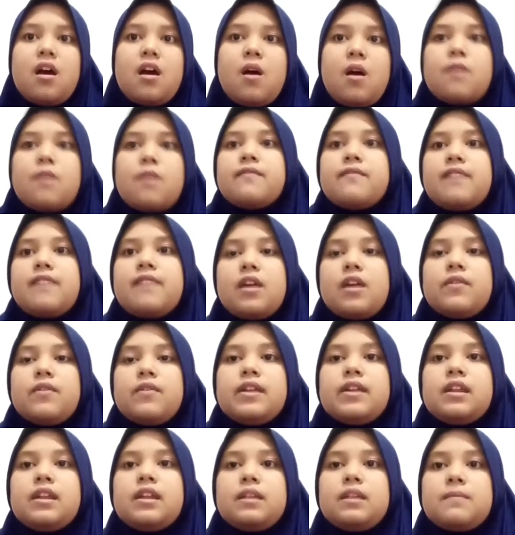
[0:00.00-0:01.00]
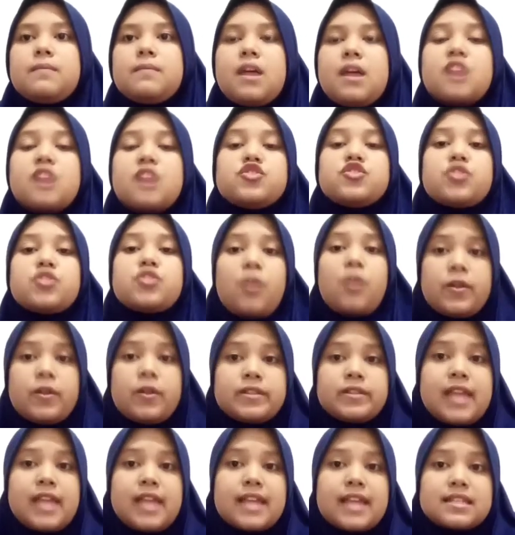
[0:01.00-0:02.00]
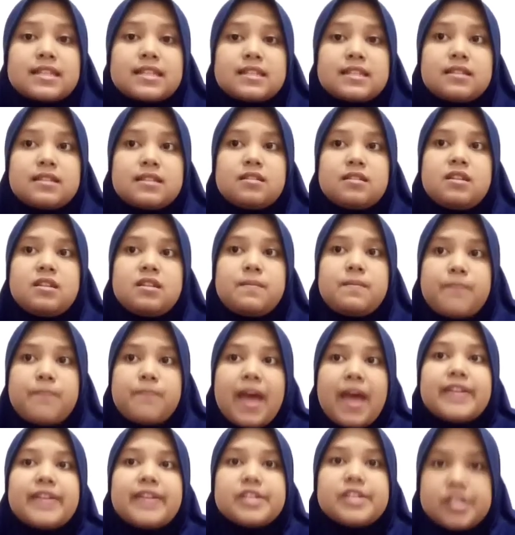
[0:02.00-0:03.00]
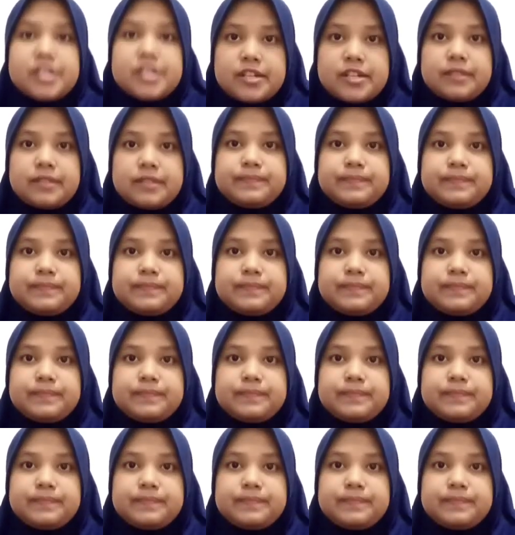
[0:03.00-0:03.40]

or very much context dependent.